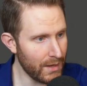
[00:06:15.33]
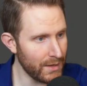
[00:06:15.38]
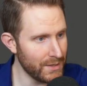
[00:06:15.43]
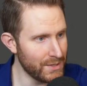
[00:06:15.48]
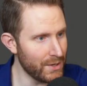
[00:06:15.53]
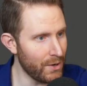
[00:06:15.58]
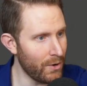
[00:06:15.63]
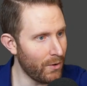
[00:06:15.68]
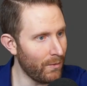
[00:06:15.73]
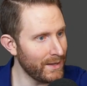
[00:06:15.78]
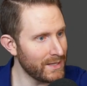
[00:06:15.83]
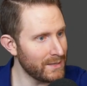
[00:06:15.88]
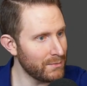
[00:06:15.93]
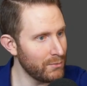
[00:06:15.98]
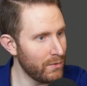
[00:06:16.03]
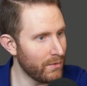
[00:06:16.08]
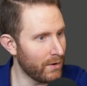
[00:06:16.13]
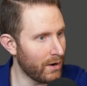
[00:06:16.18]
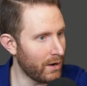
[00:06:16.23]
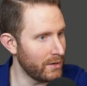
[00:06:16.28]
So let's
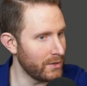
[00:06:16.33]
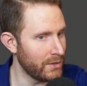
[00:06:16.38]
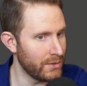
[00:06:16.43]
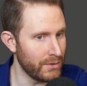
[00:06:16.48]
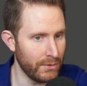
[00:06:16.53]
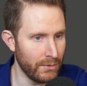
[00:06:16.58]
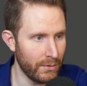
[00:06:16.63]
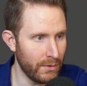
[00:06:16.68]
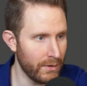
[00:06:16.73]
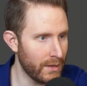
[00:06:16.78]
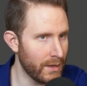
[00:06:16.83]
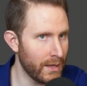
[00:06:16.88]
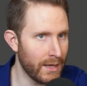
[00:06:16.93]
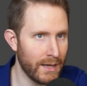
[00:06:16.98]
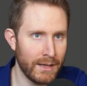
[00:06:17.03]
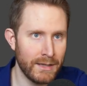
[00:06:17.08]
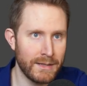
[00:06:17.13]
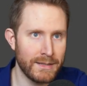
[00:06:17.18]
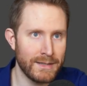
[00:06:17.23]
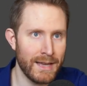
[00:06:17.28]
move on to
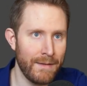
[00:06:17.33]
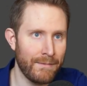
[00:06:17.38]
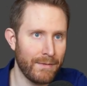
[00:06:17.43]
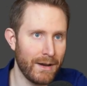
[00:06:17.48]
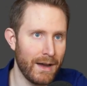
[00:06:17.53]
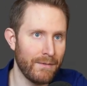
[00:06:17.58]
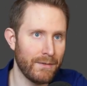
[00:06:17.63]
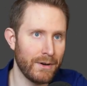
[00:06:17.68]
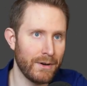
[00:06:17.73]
the SciFi